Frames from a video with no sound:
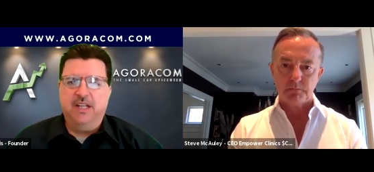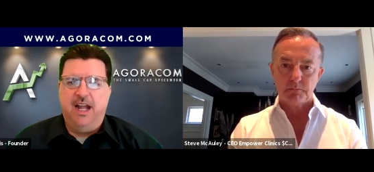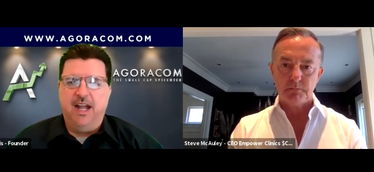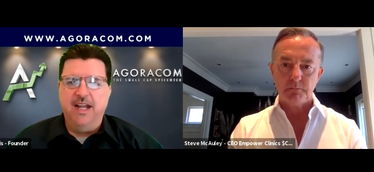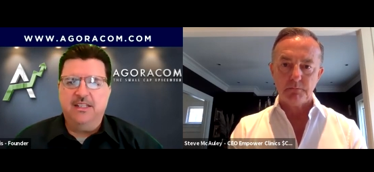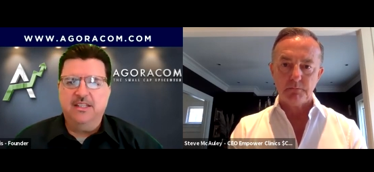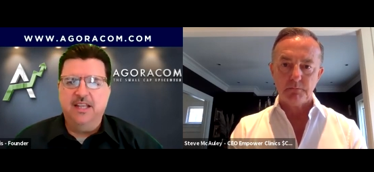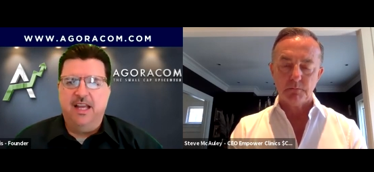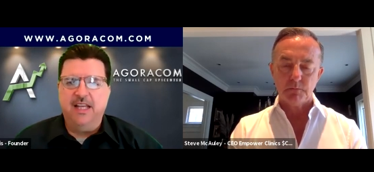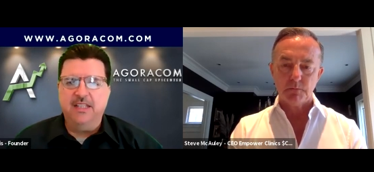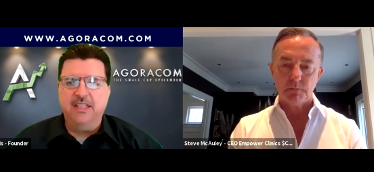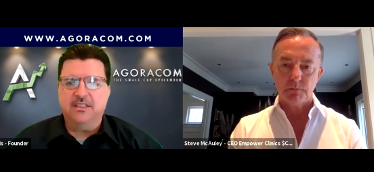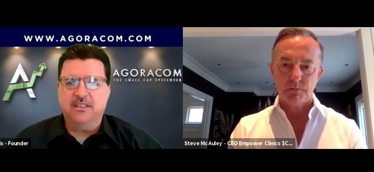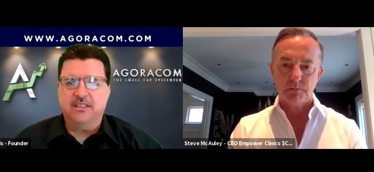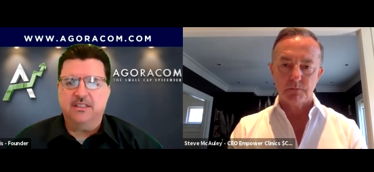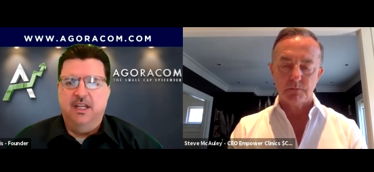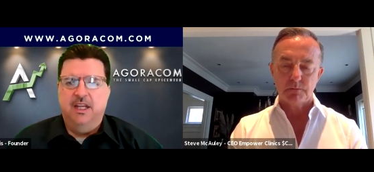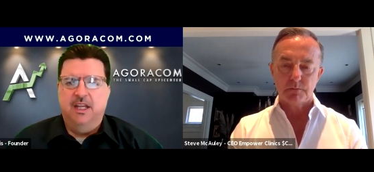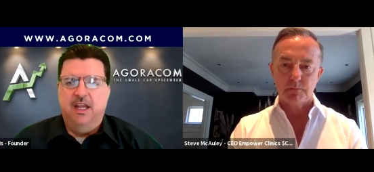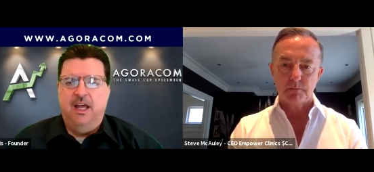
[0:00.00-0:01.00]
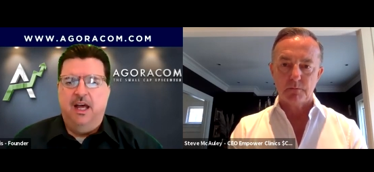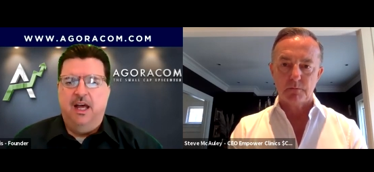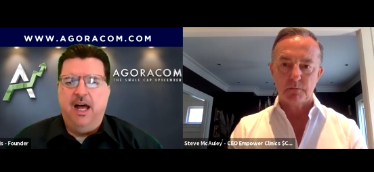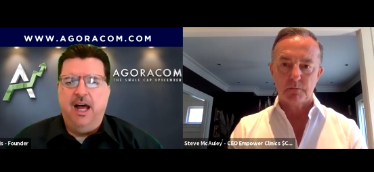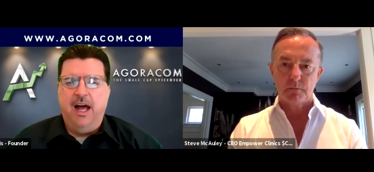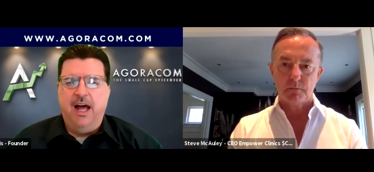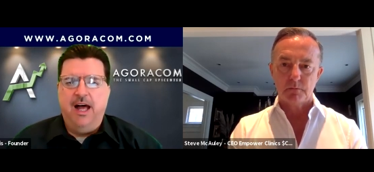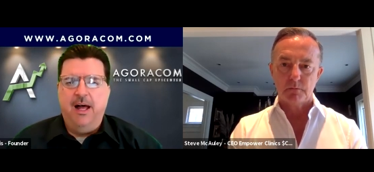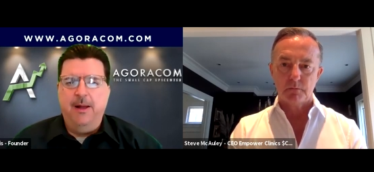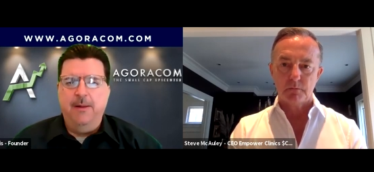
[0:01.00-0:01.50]
Speaker 1: Kai Test,
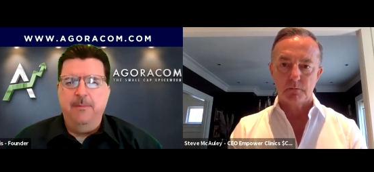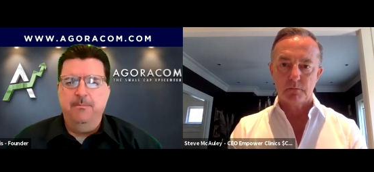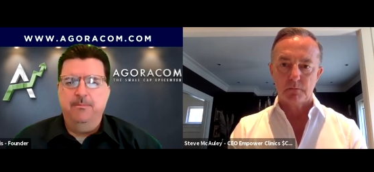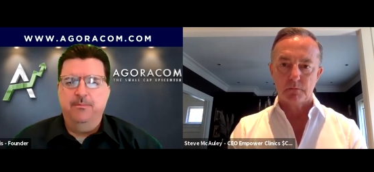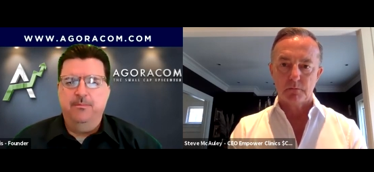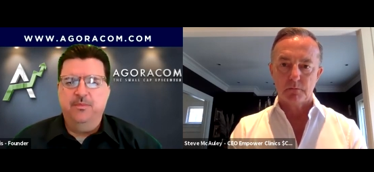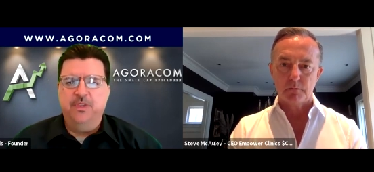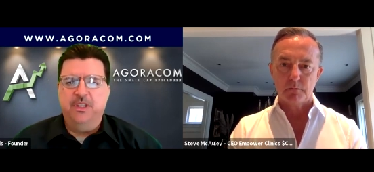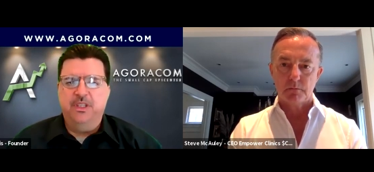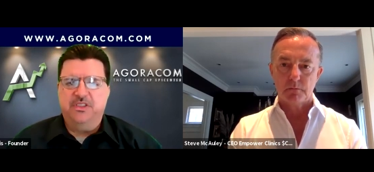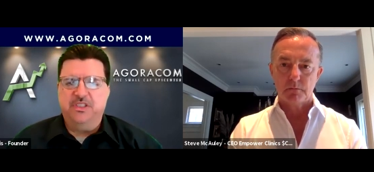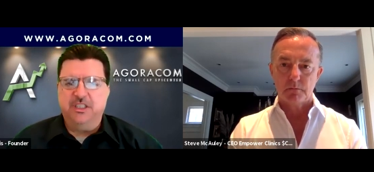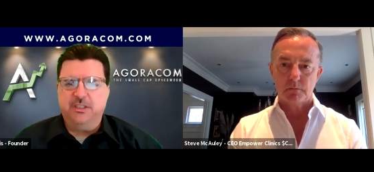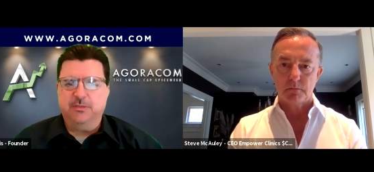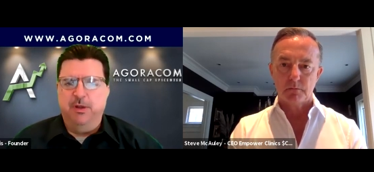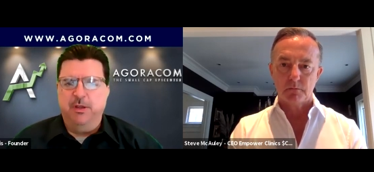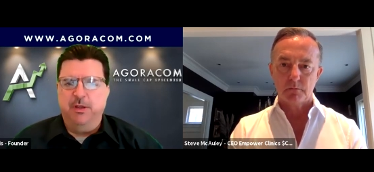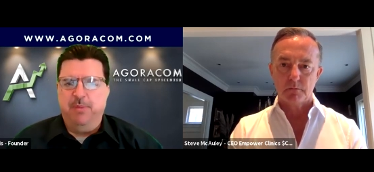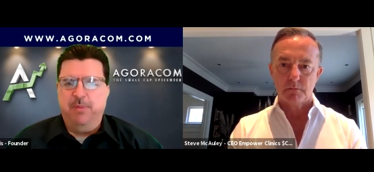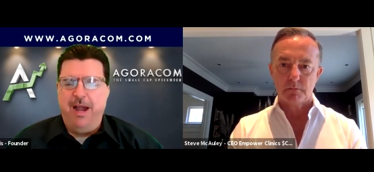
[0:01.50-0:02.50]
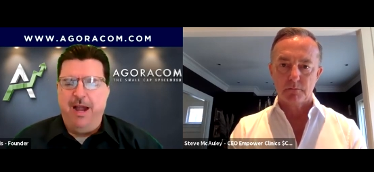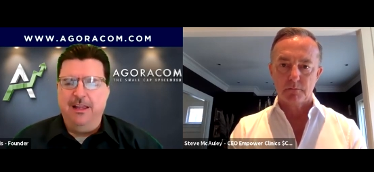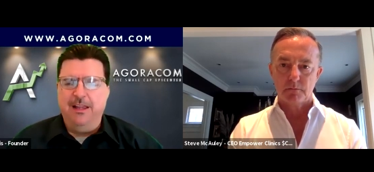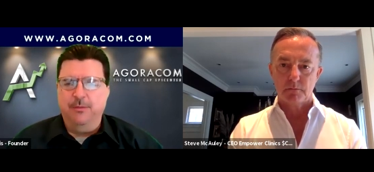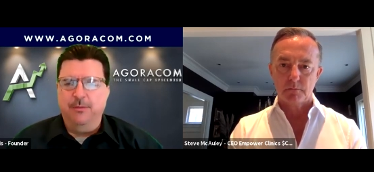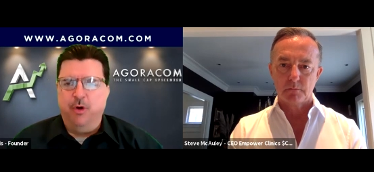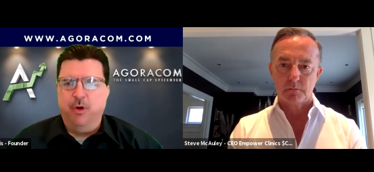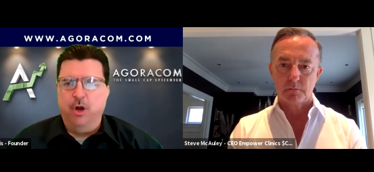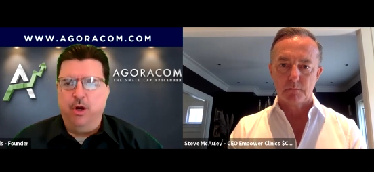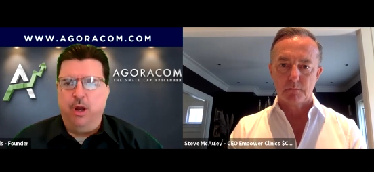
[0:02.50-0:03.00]
um, the six-month
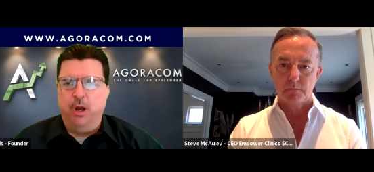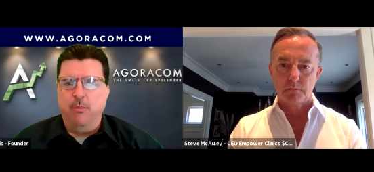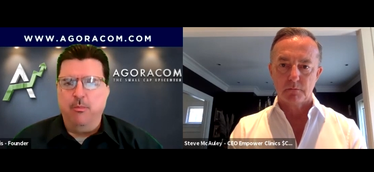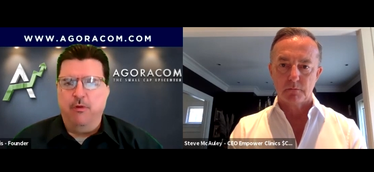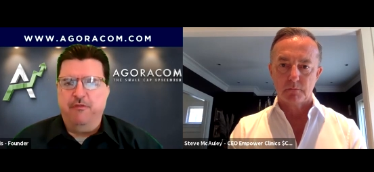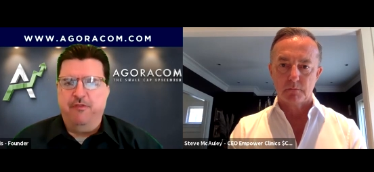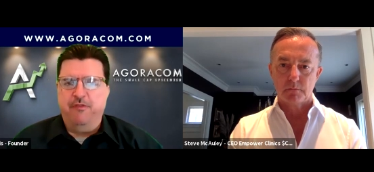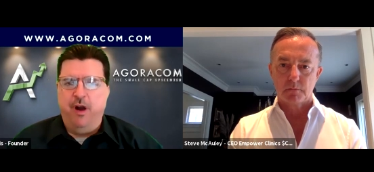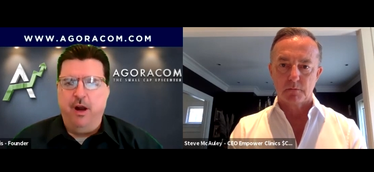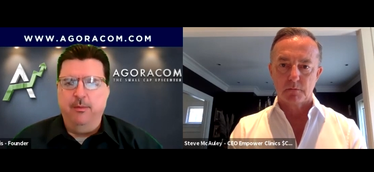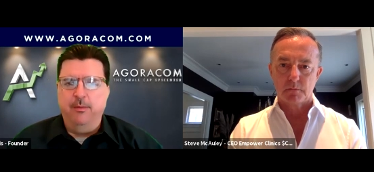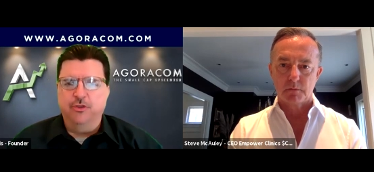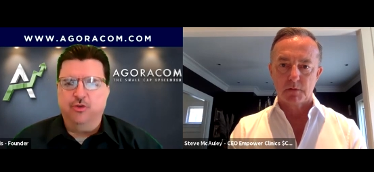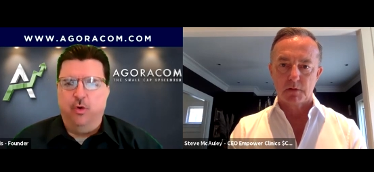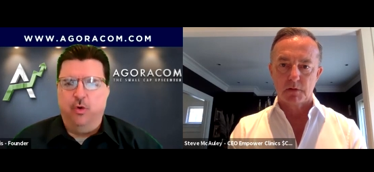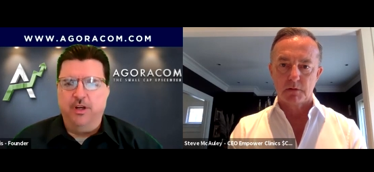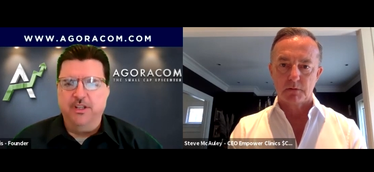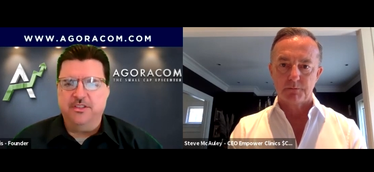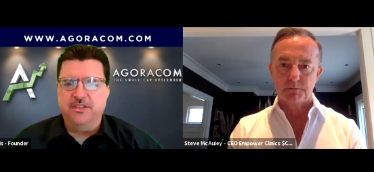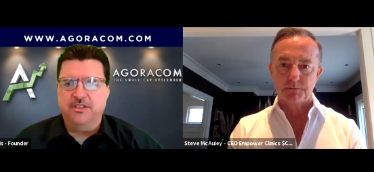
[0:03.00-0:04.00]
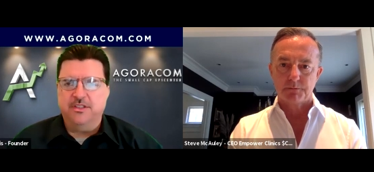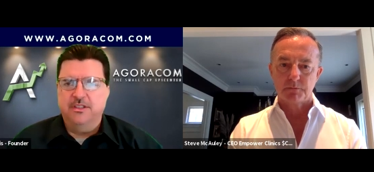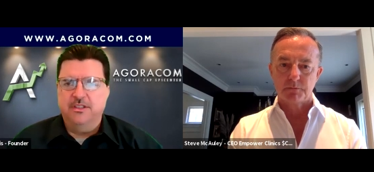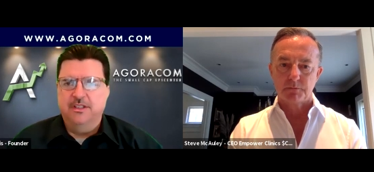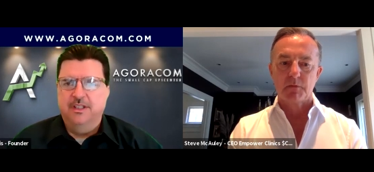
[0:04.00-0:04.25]
pilot program with PharmaChoice.